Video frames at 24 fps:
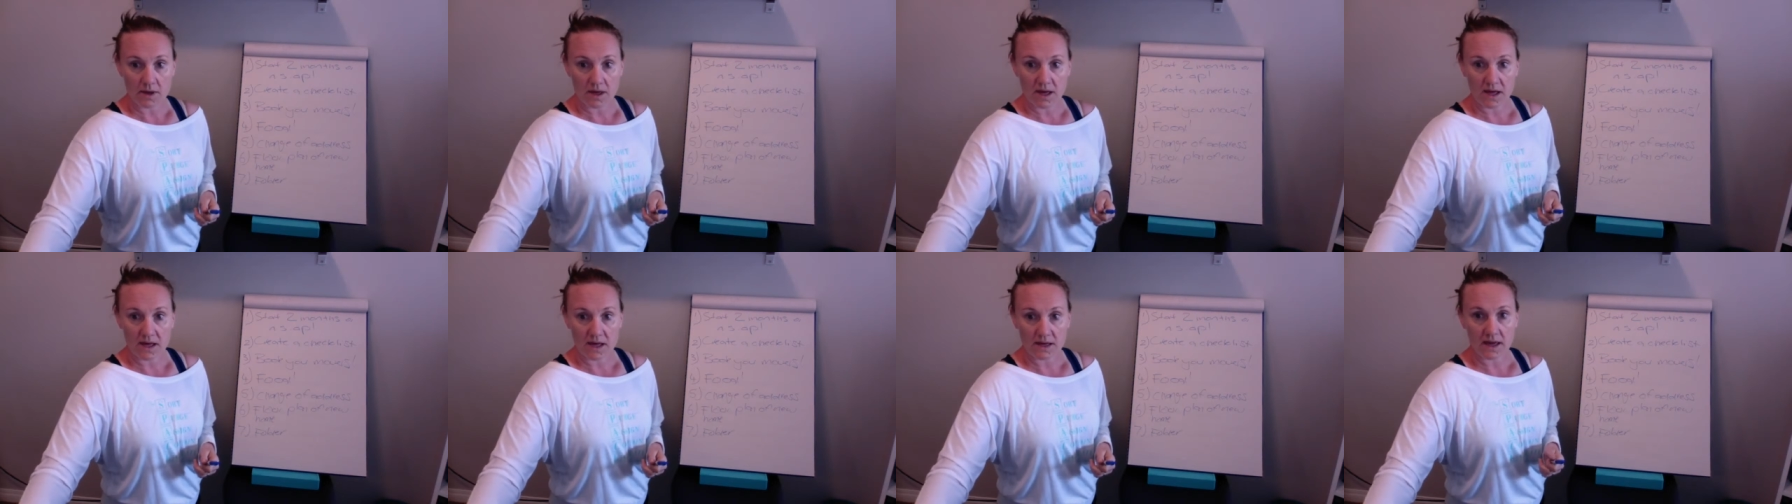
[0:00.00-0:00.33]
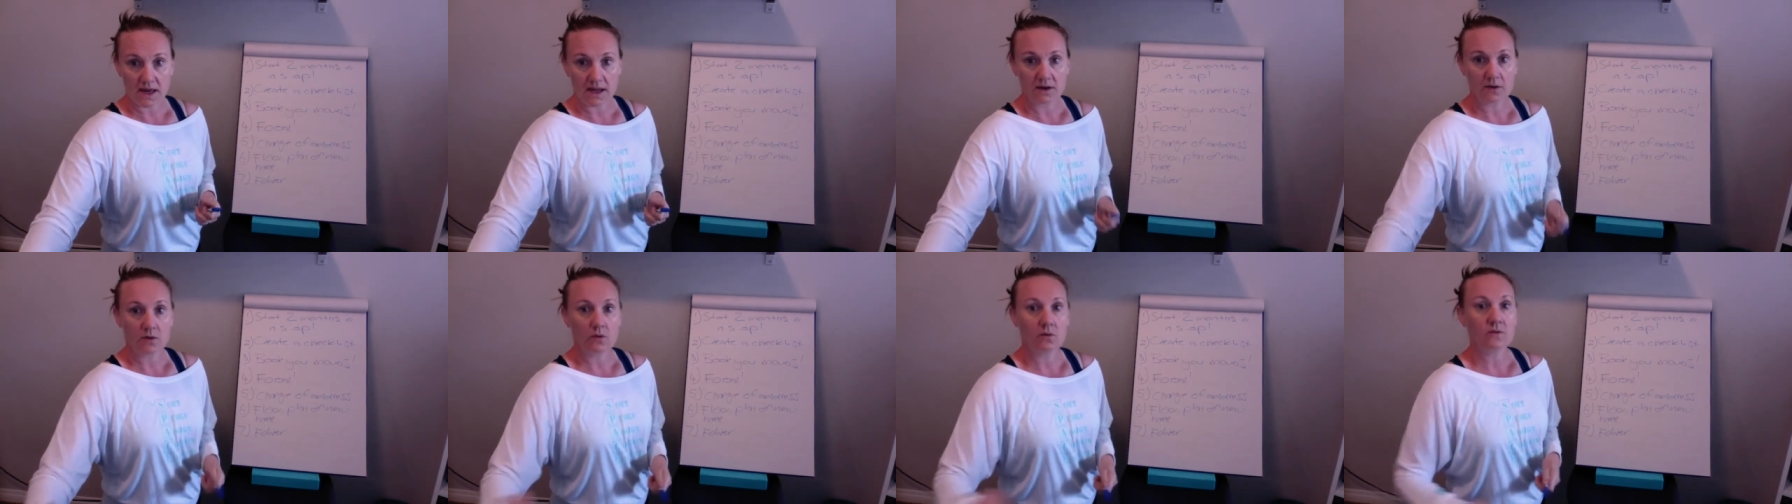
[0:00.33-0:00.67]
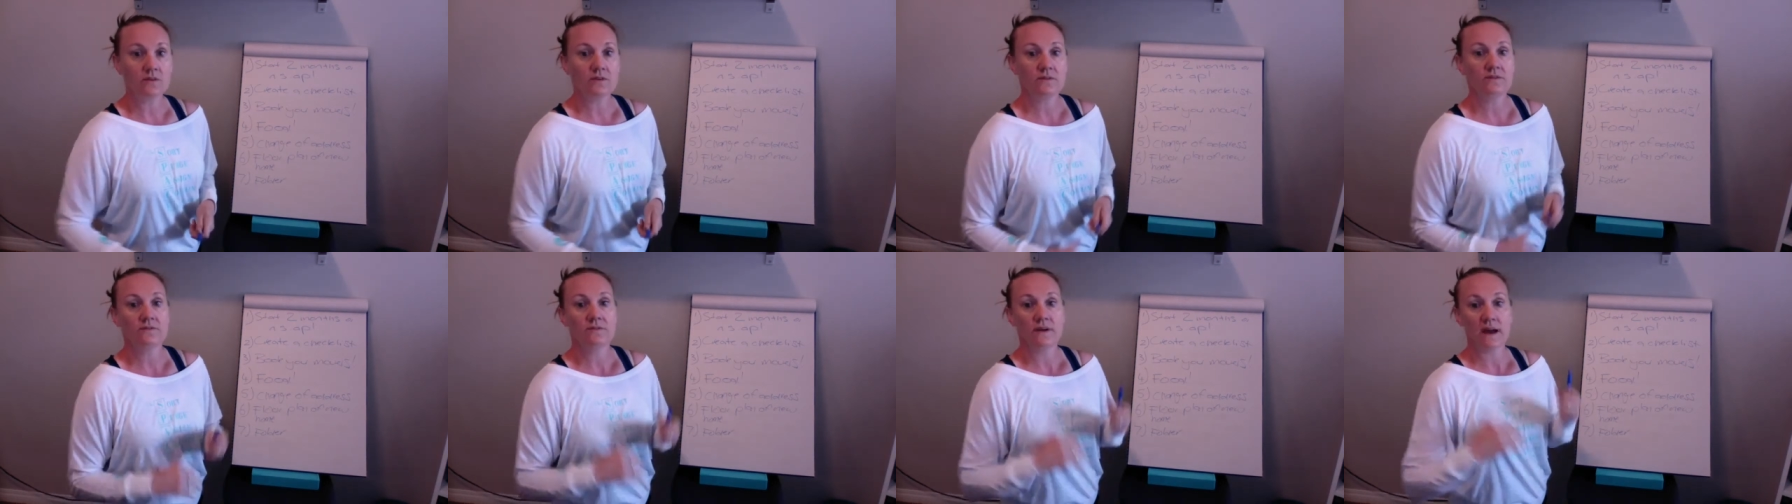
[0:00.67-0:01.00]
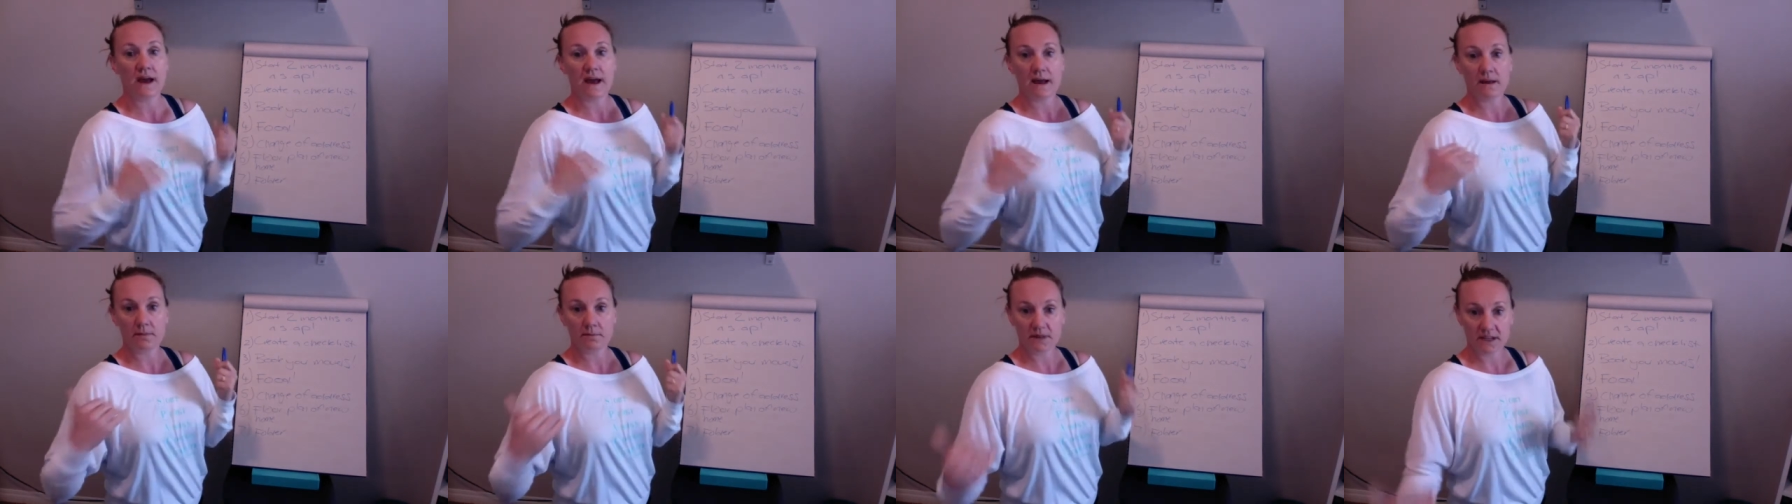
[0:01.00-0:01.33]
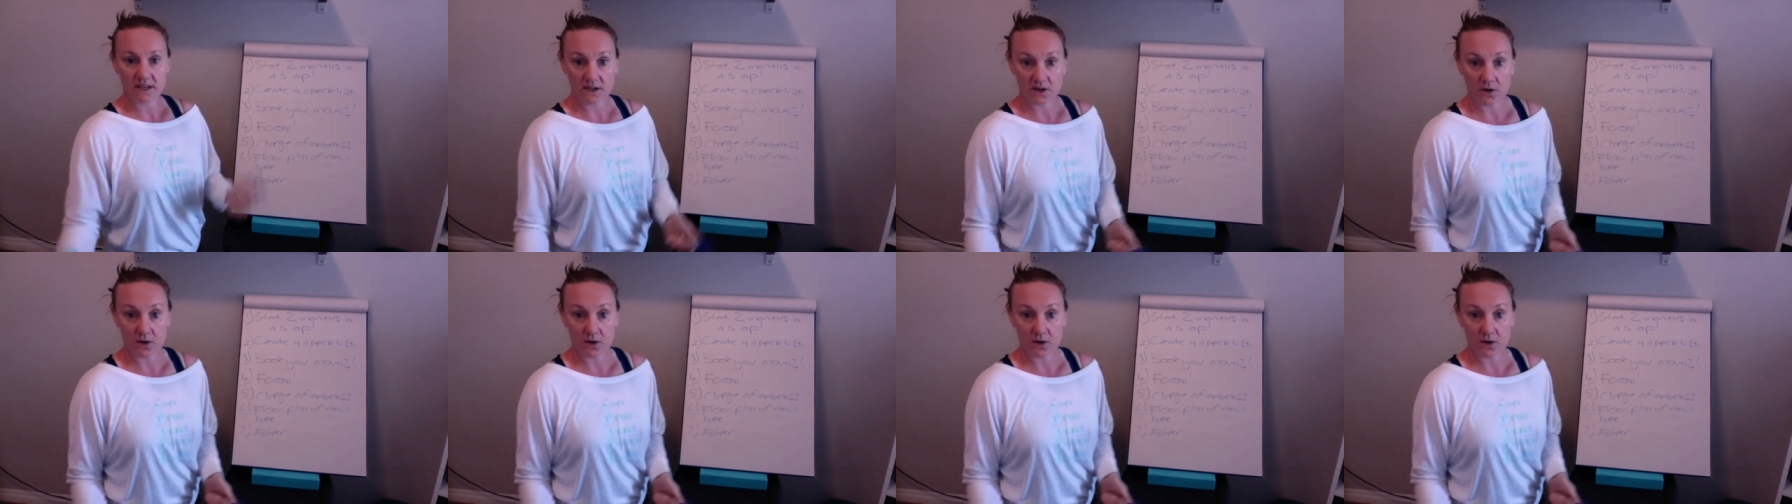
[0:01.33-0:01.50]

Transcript: Again, all the family